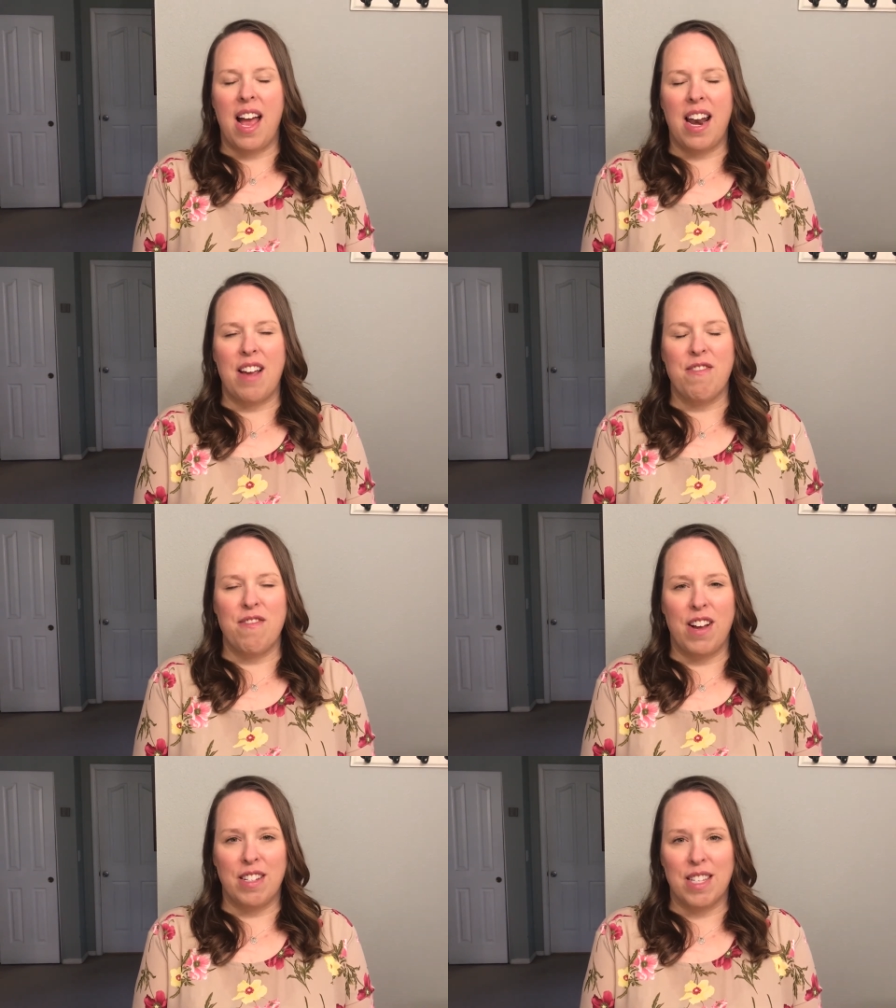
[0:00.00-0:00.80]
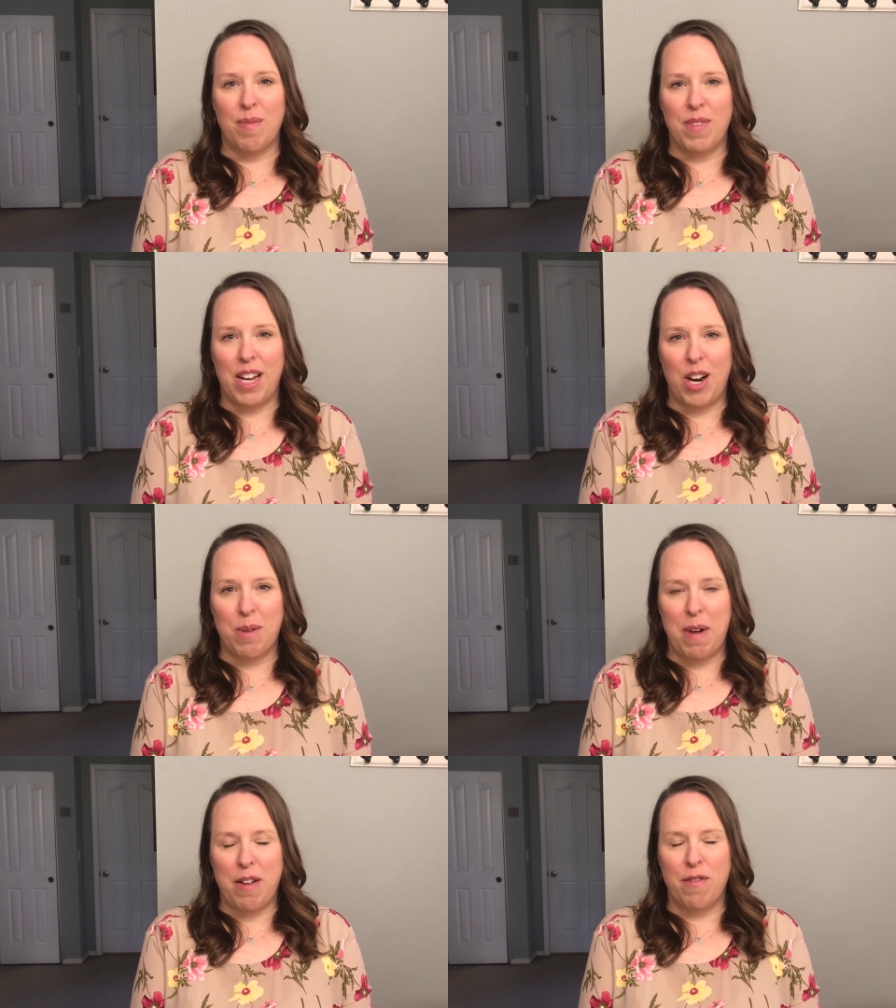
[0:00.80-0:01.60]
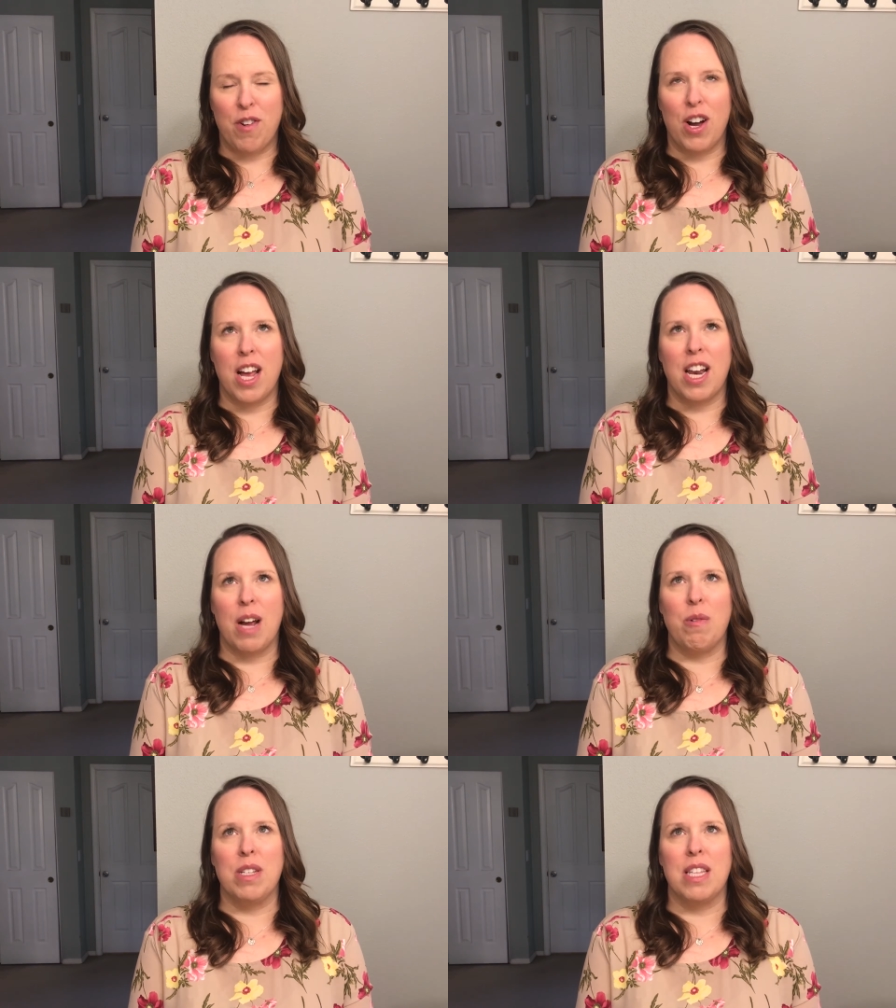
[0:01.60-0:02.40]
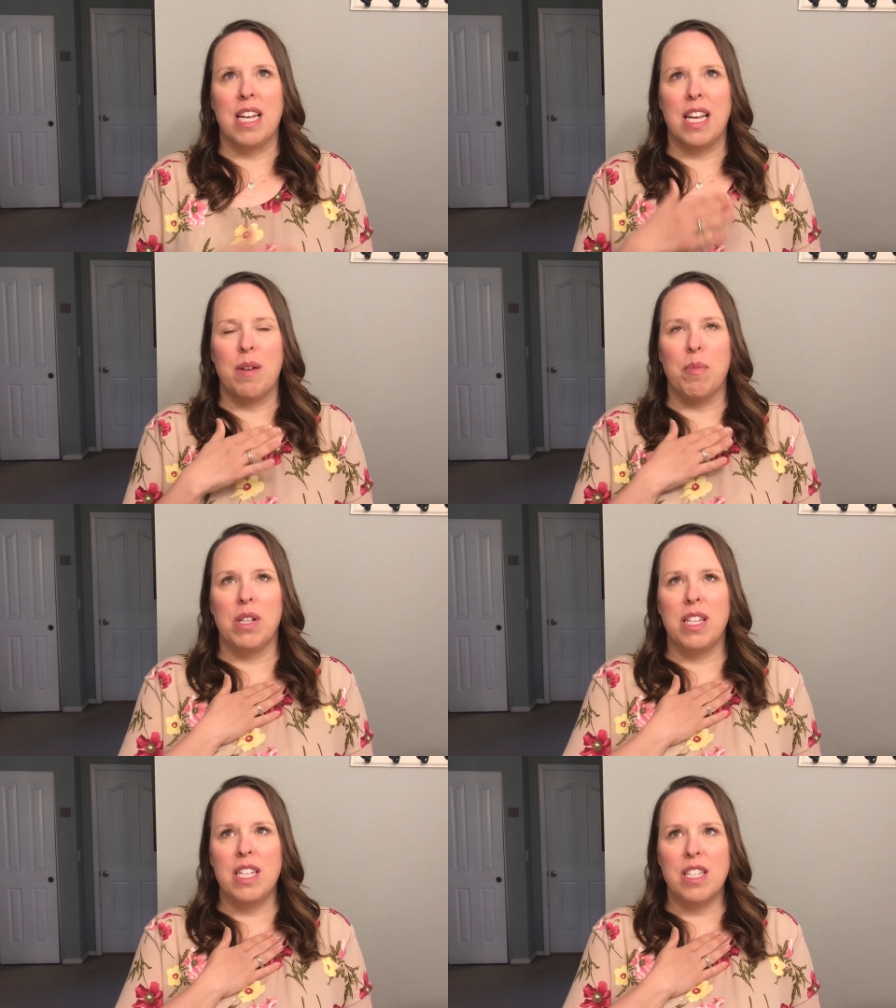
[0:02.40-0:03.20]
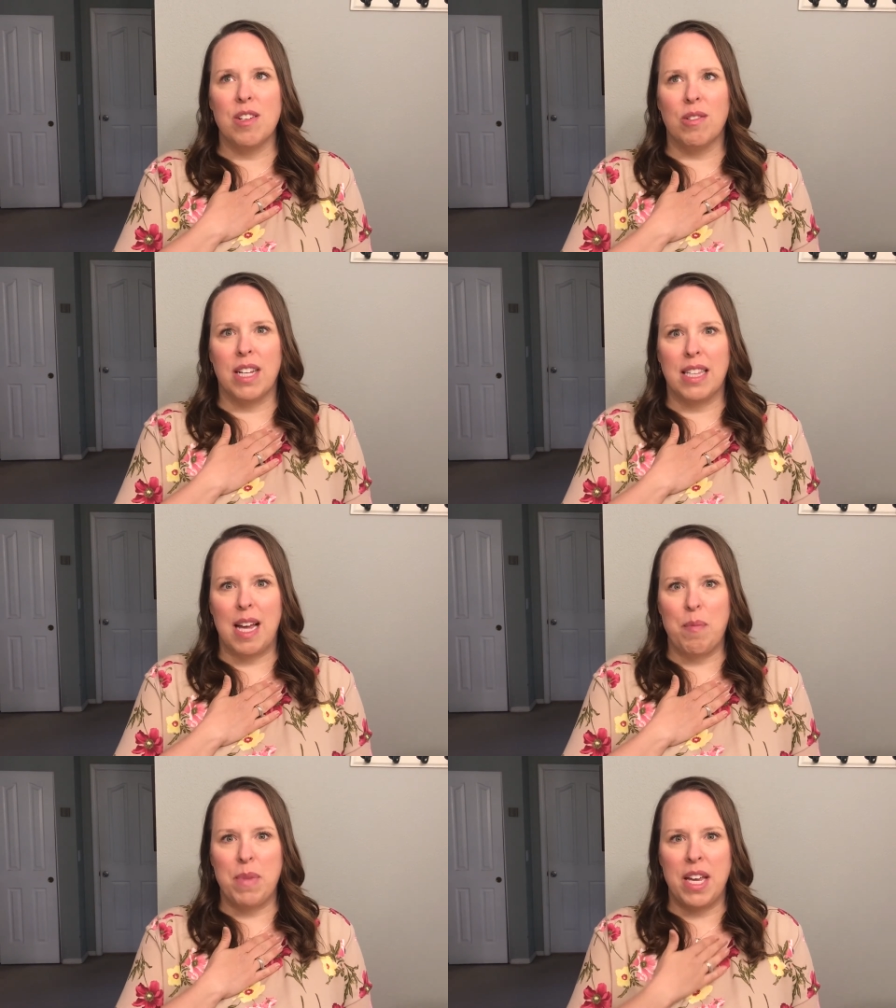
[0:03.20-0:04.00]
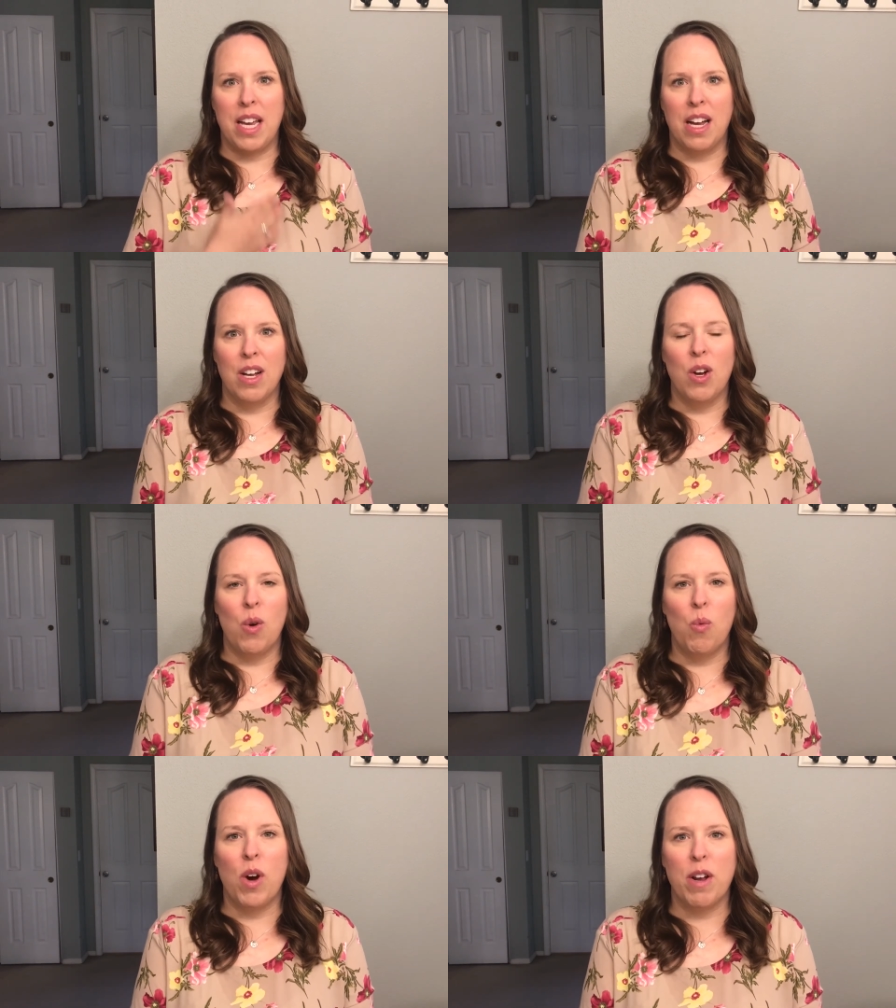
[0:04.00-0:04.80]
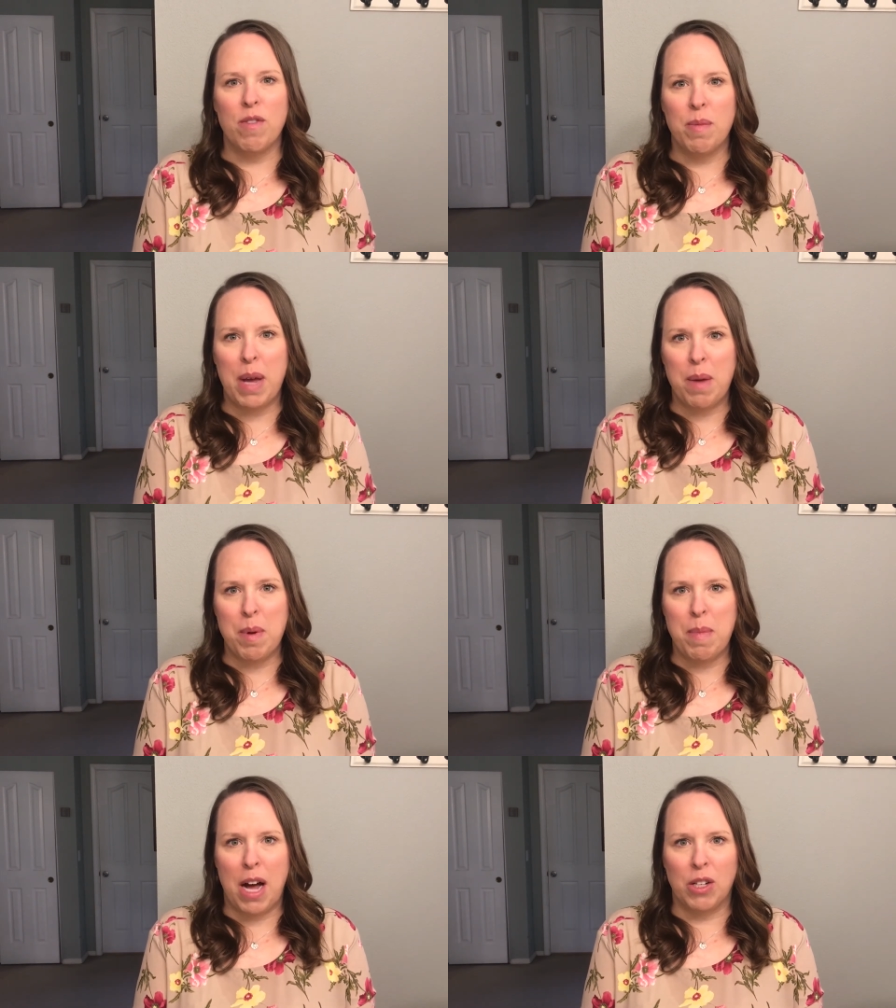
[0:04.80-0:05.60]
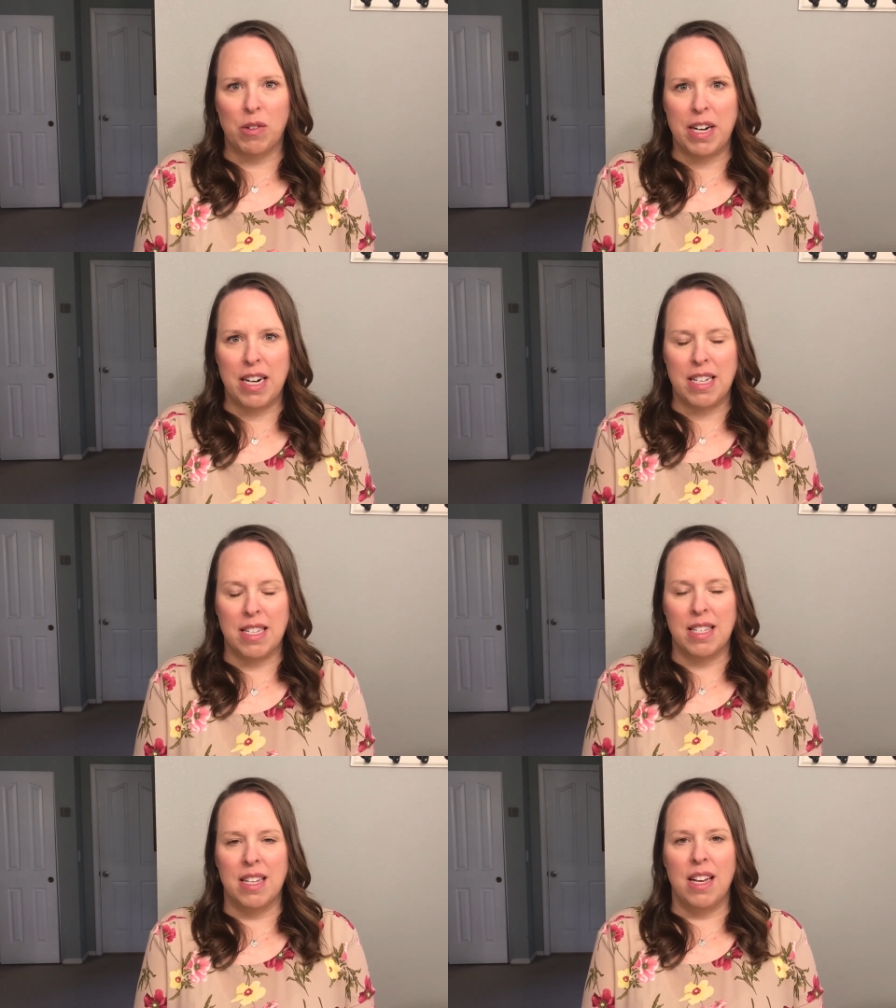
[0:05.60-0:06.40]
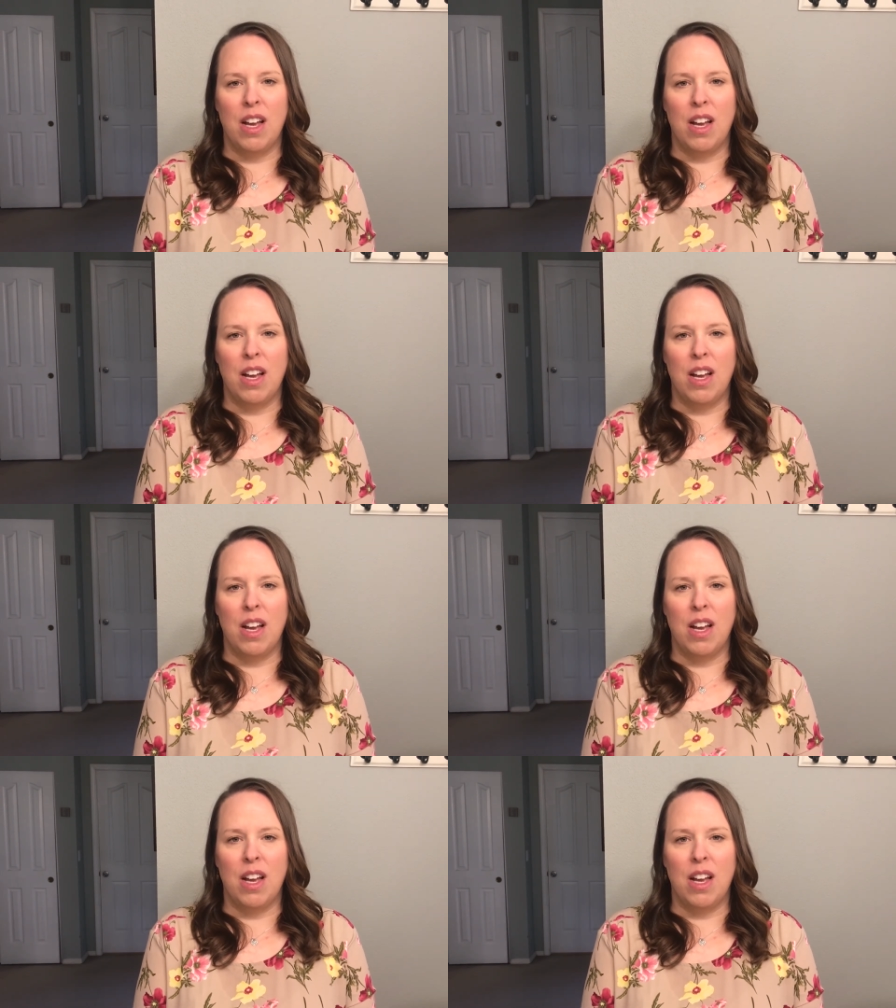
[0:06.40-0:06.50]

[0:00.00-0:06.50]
and I felt something under my foot and I was thinking, please don't let that be one of the baby ballerinas.